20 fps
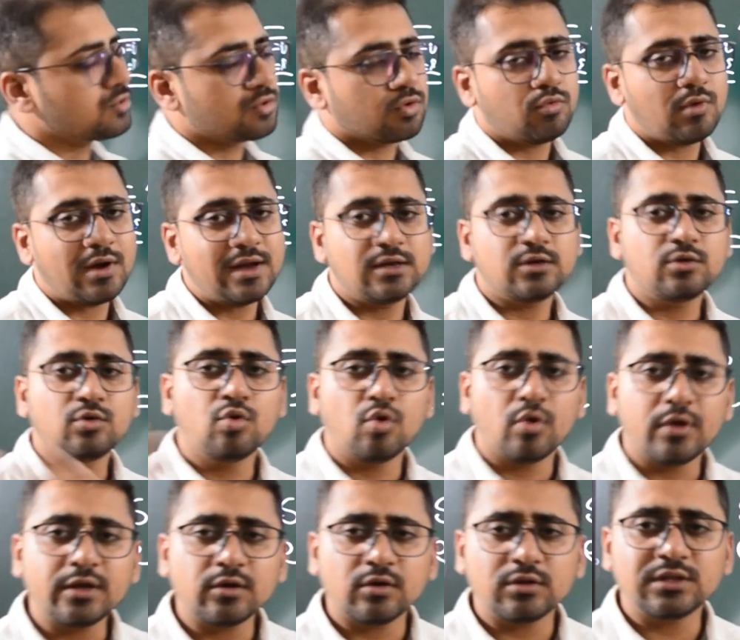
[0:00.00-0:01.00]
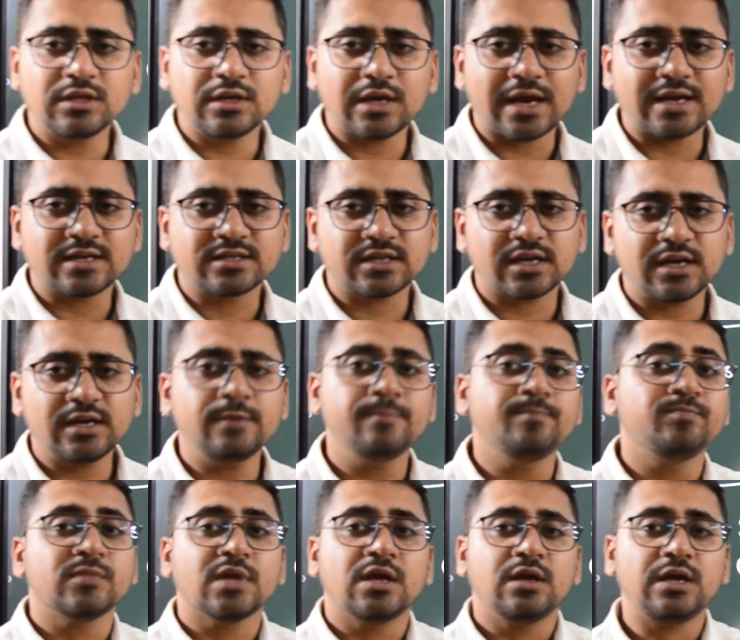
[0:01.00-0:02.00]
So while going on the right side,
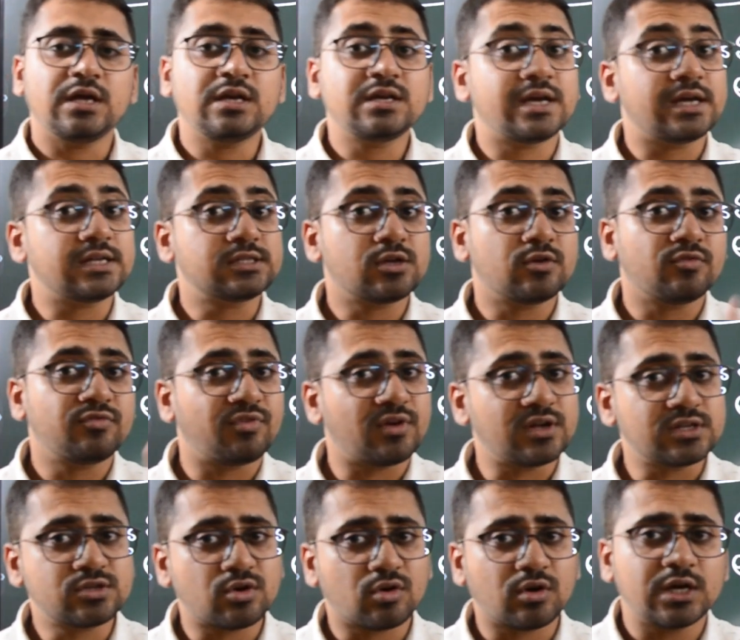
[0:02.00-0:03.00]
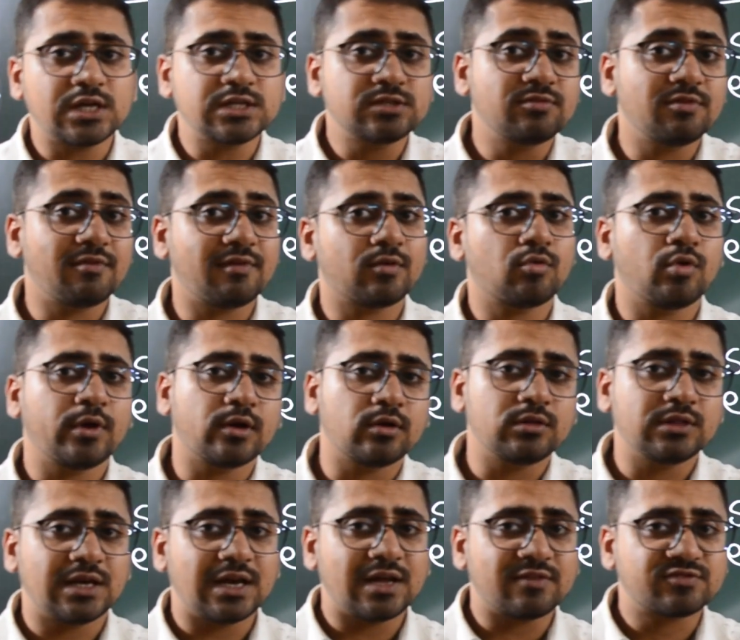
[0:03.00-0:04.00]
in case of first occurrence we were going
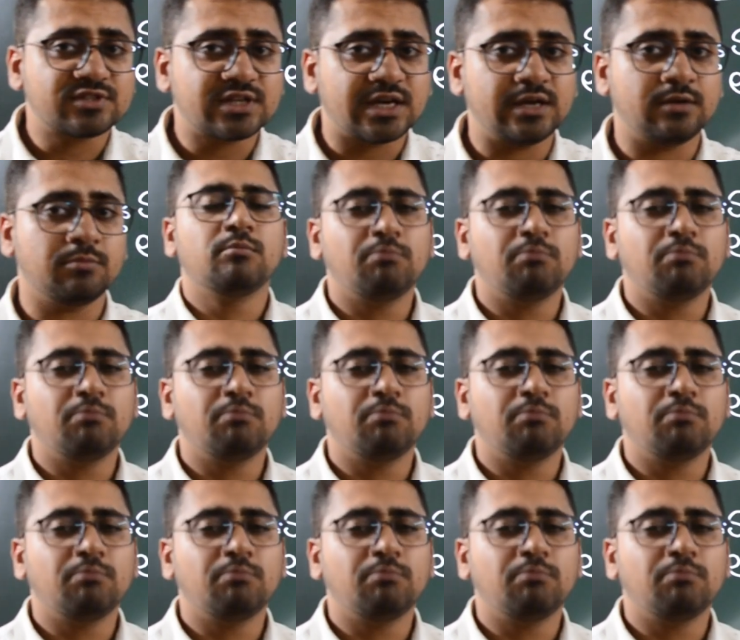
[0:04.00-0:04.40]
on the left side,